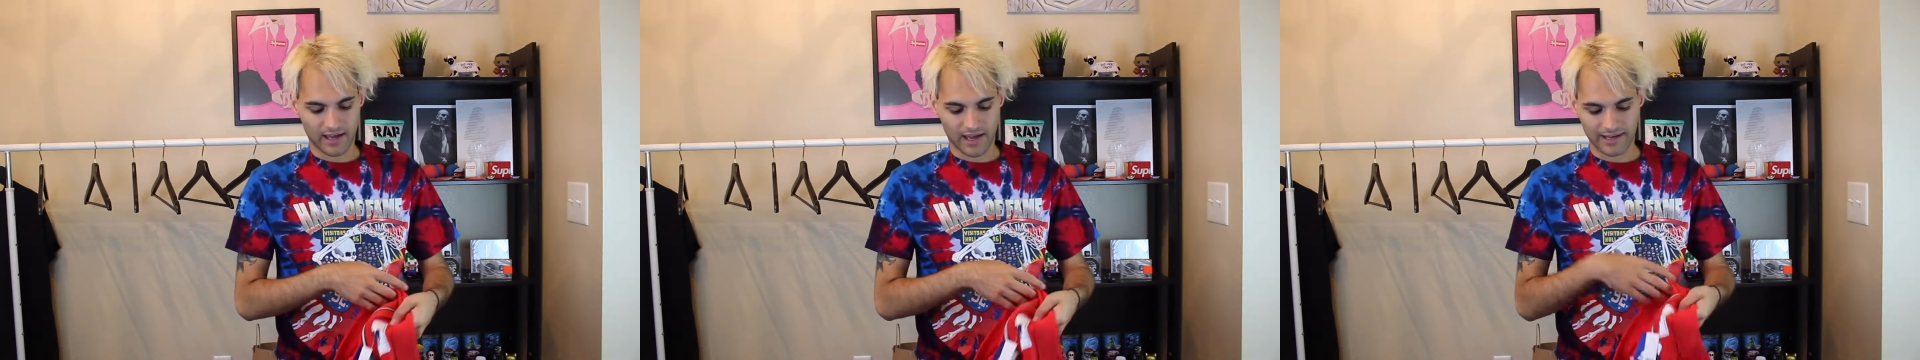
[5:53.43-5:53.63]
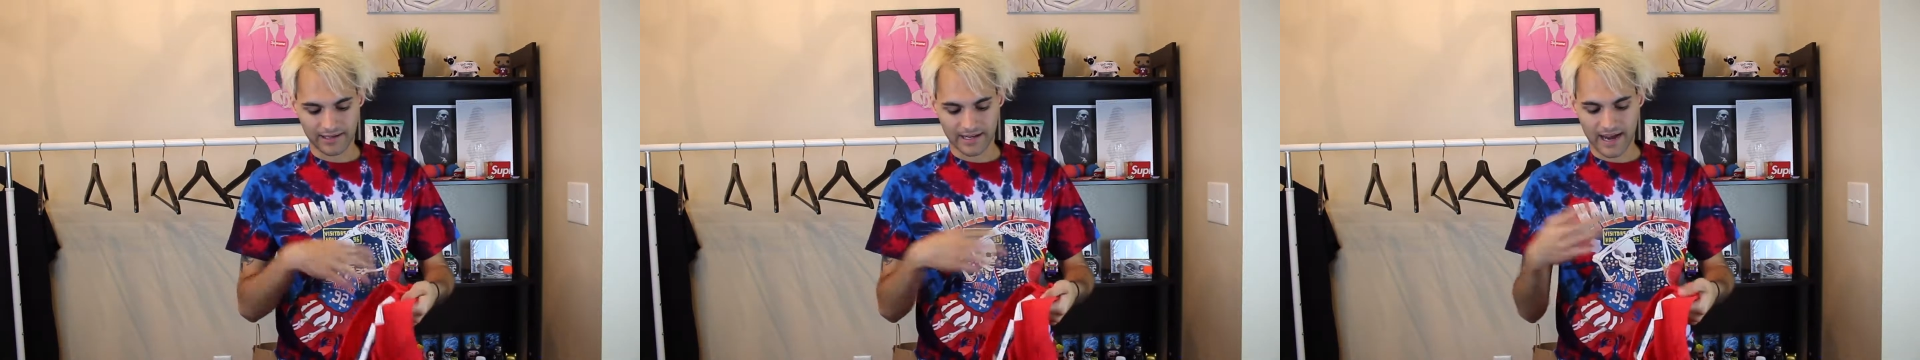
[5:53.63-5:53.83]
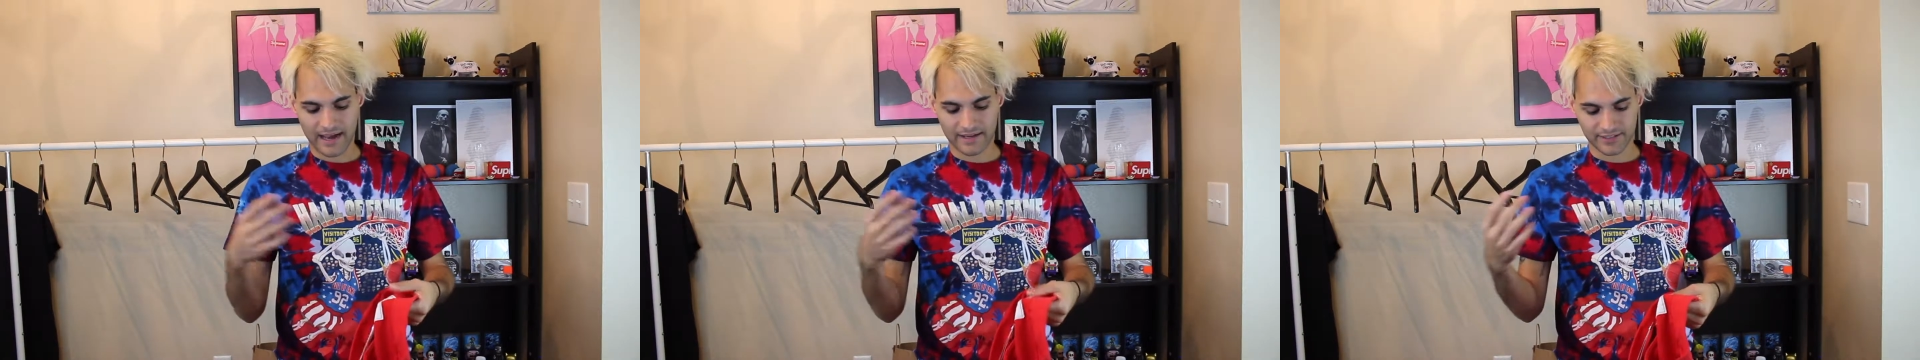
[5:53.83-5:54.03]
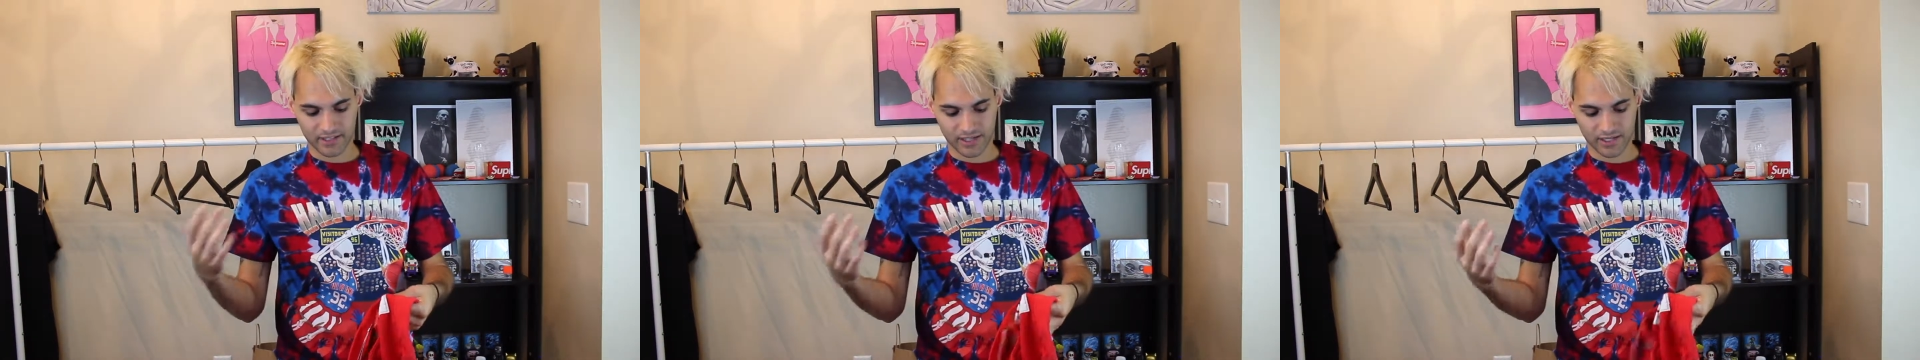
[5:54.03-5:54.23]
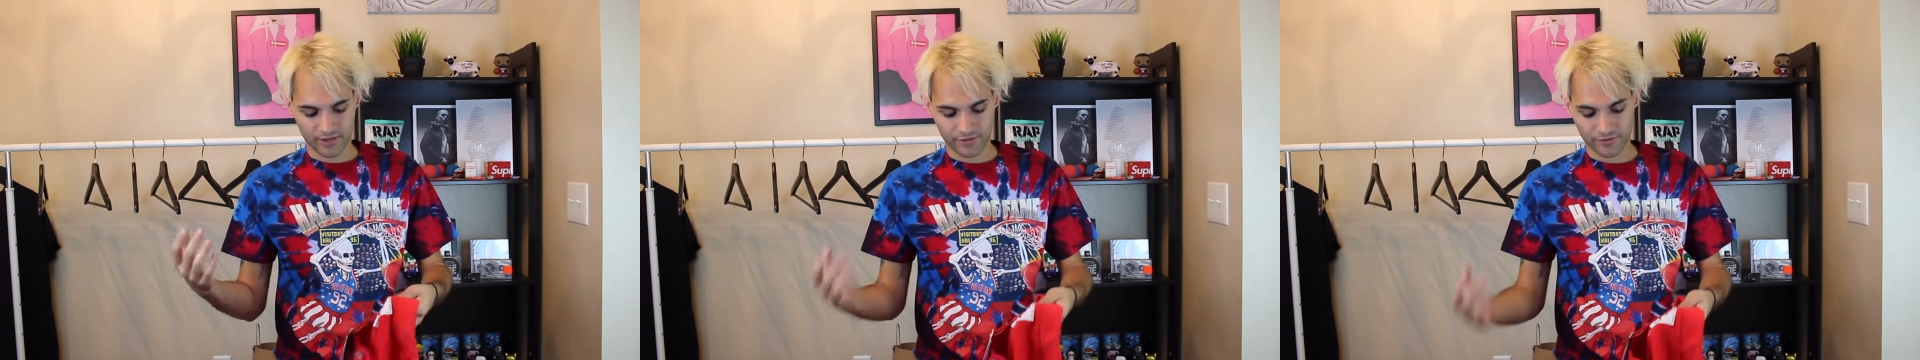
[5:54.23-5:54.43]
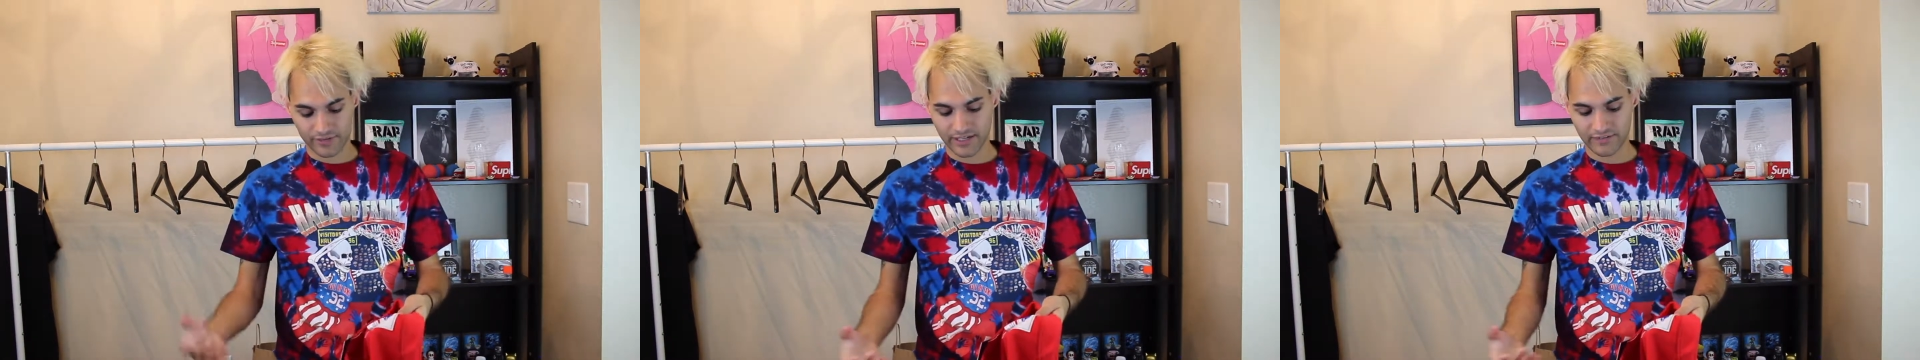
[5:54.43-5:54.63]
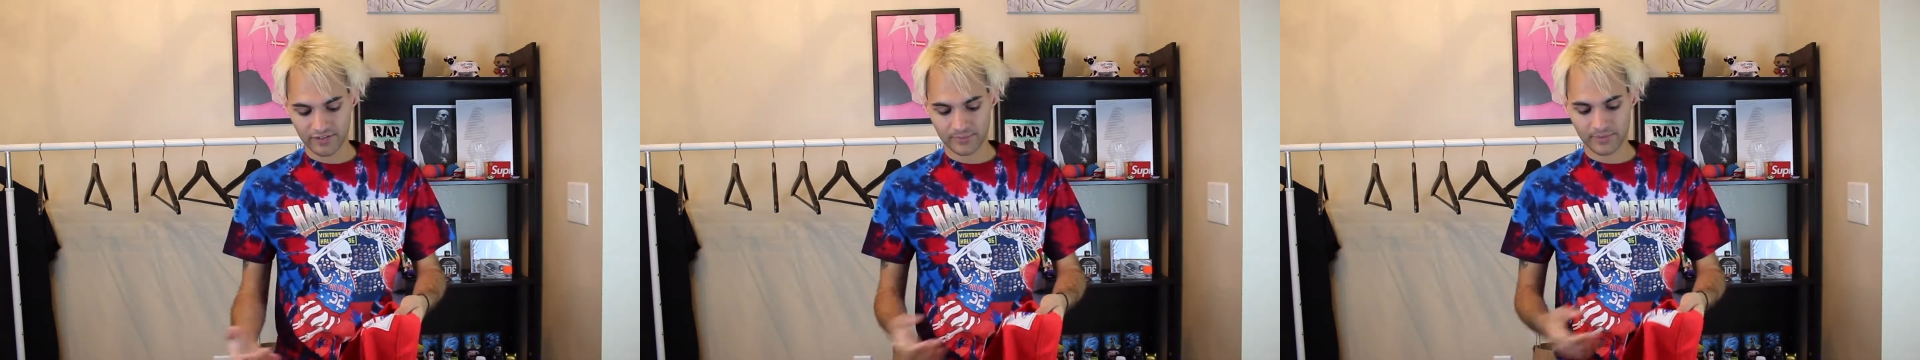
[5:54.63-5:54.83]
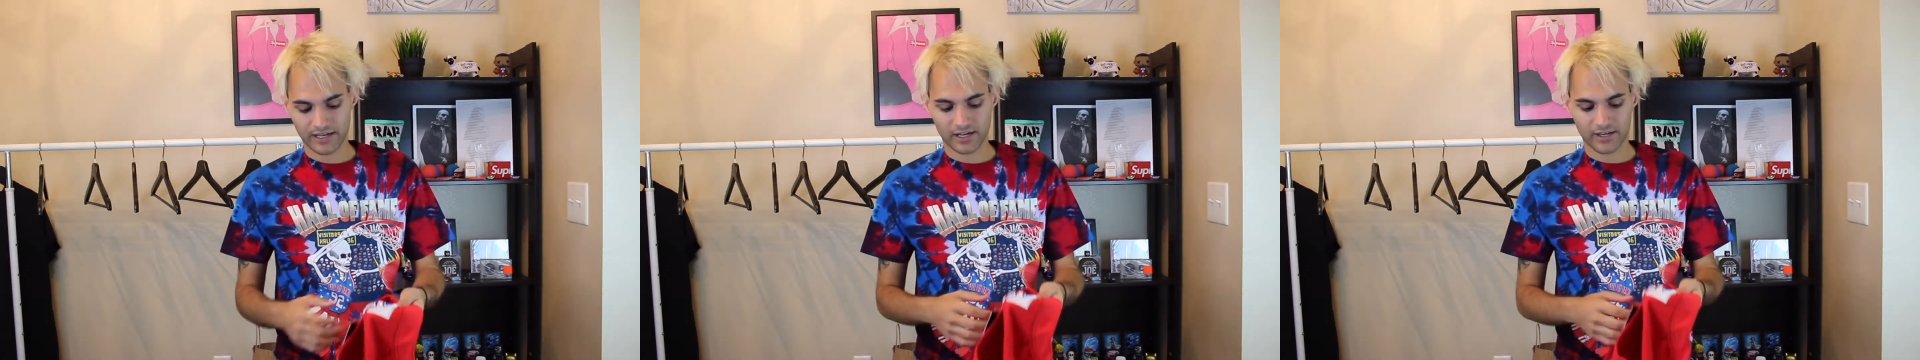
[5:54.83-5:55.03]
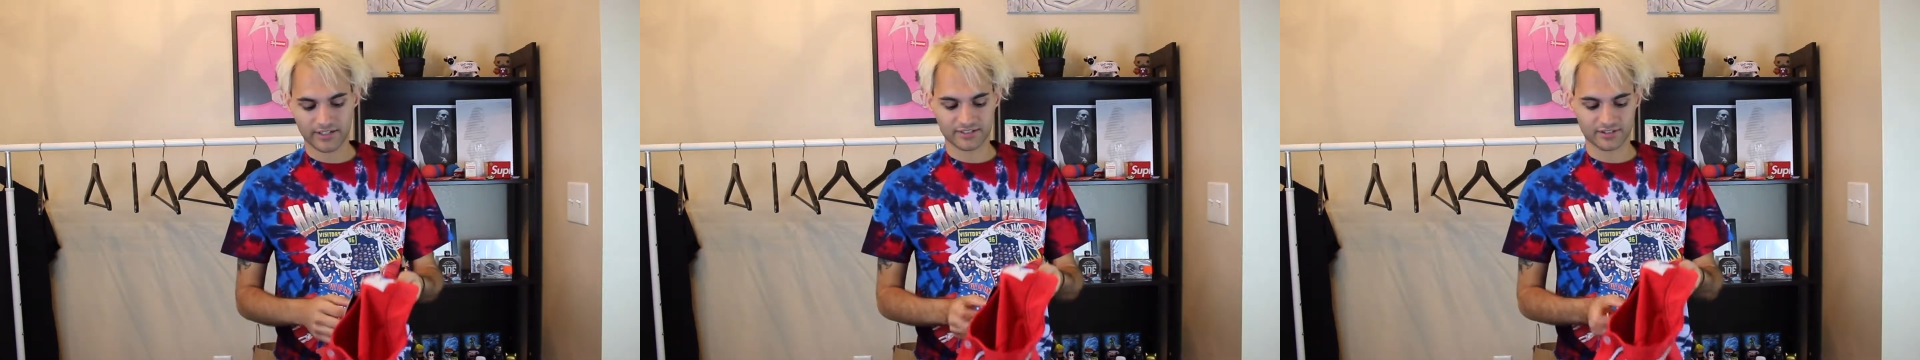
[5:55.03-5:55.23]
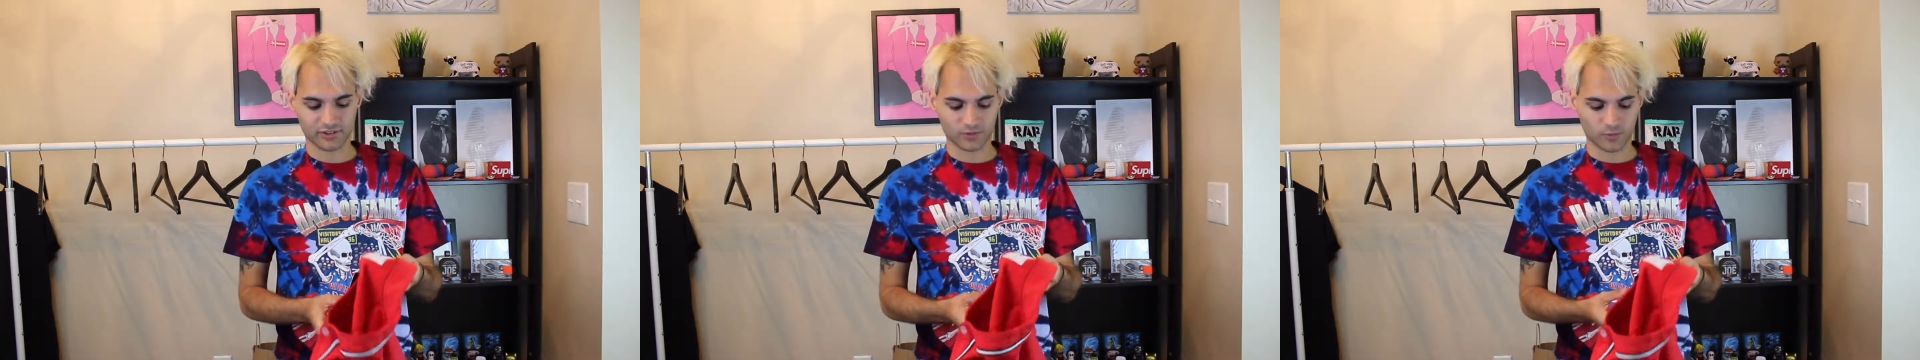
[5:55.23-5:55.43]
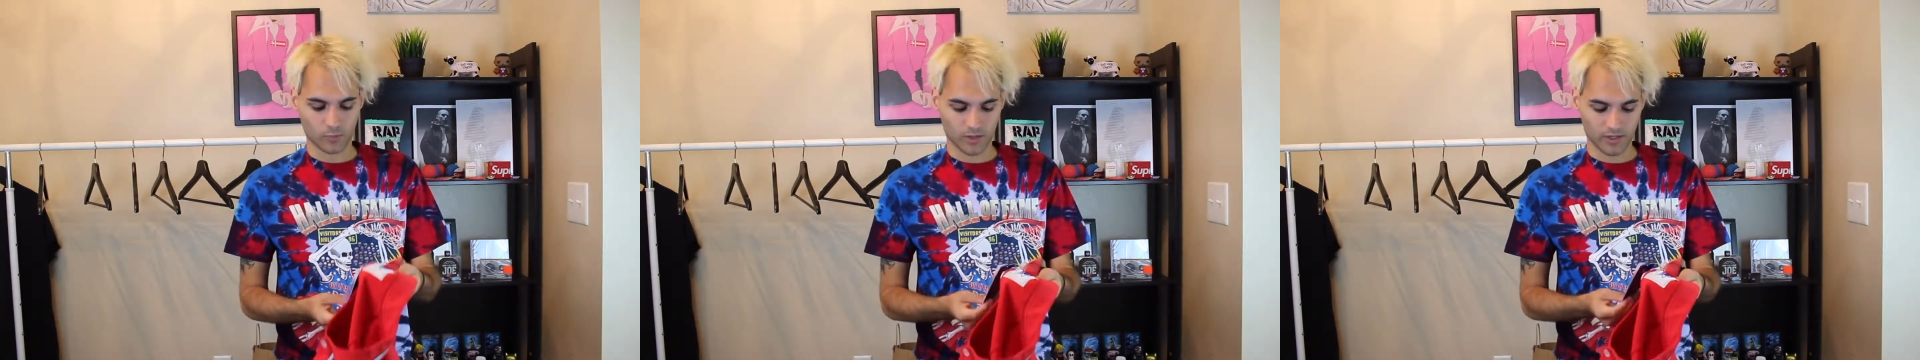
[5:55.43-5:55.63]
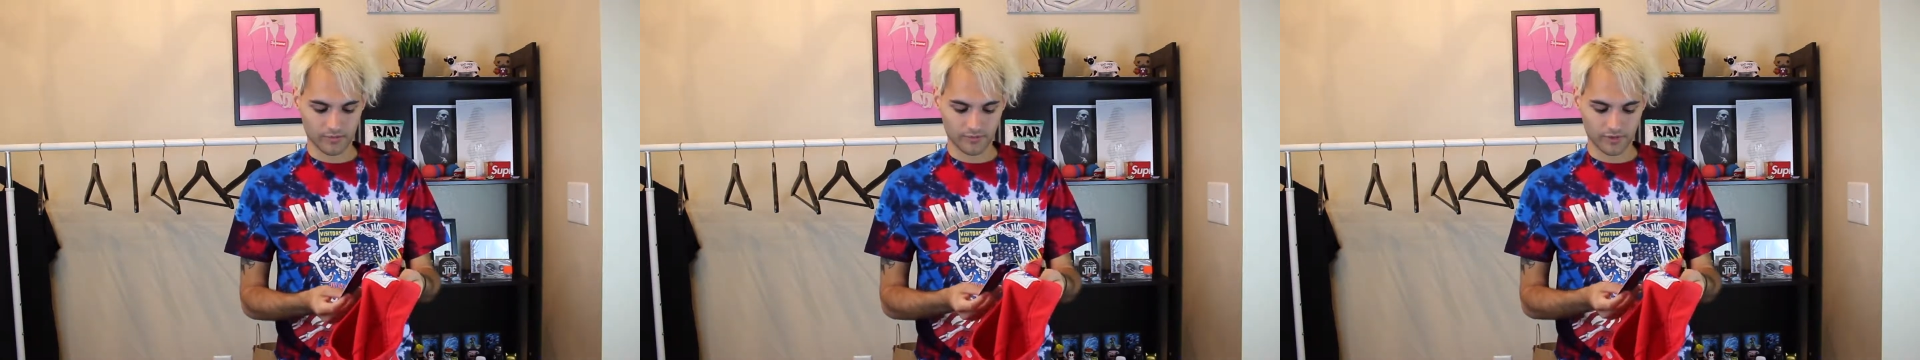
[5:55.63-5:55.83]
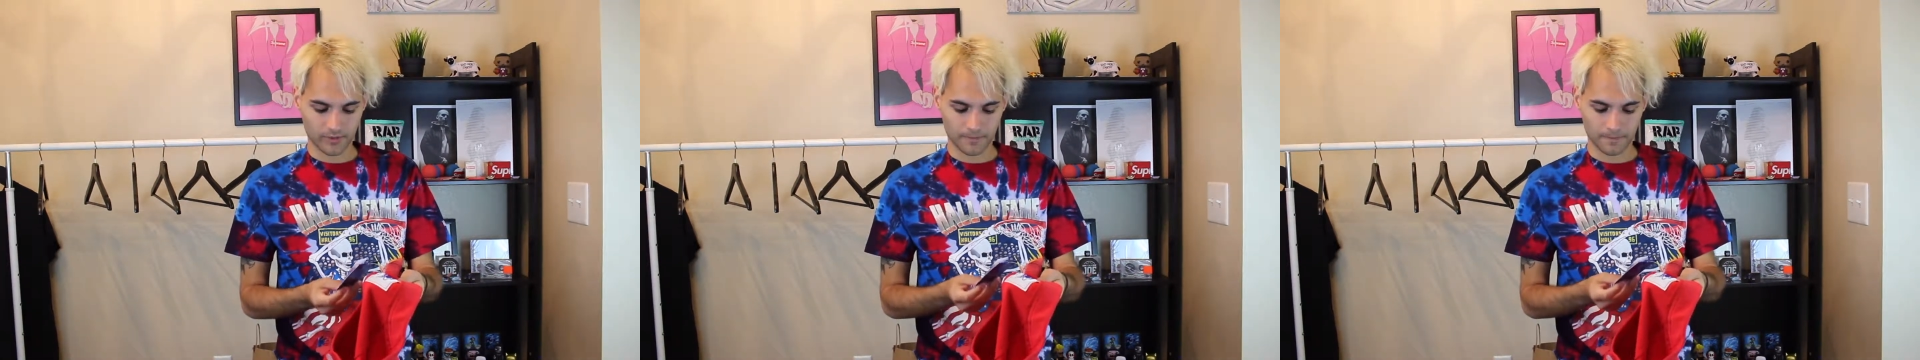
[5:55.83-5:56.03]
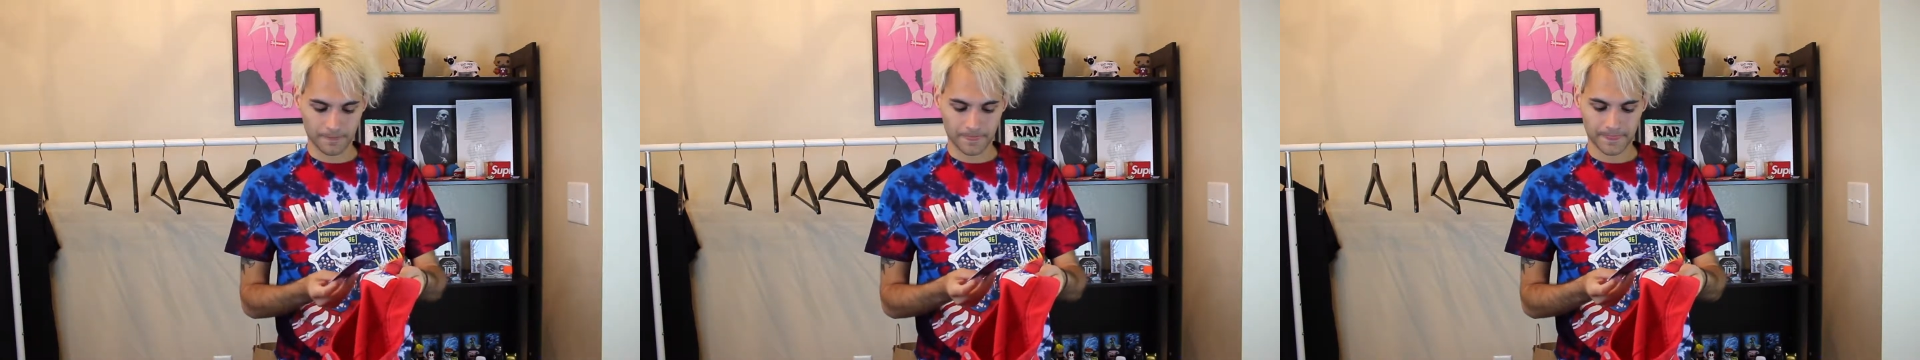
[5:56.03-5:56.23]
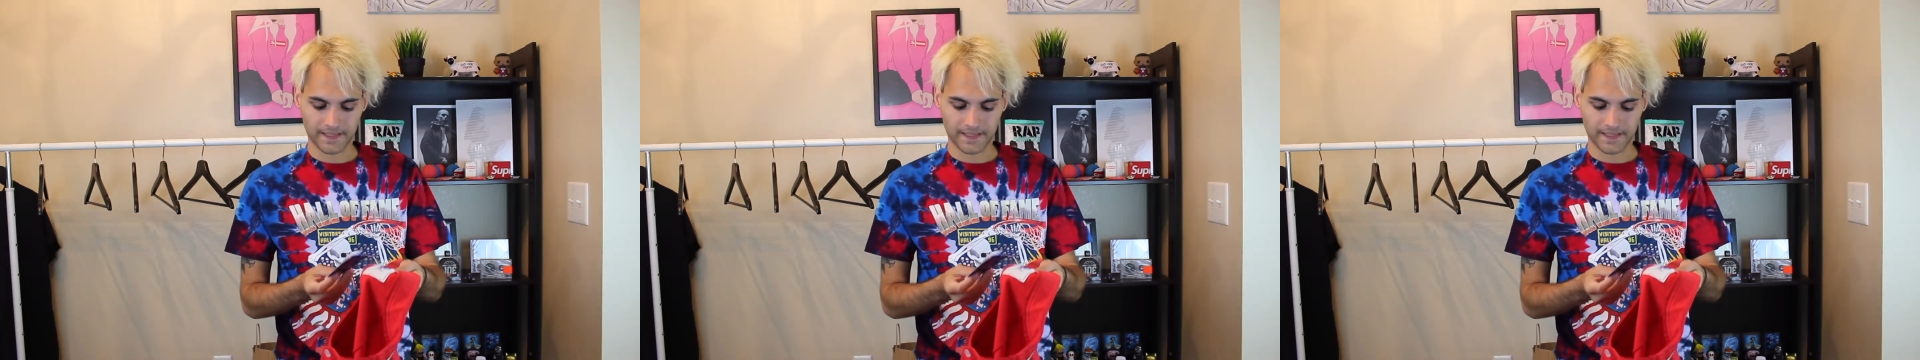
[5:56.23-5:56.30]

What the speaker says: I got 3 of them and I already sold one of them.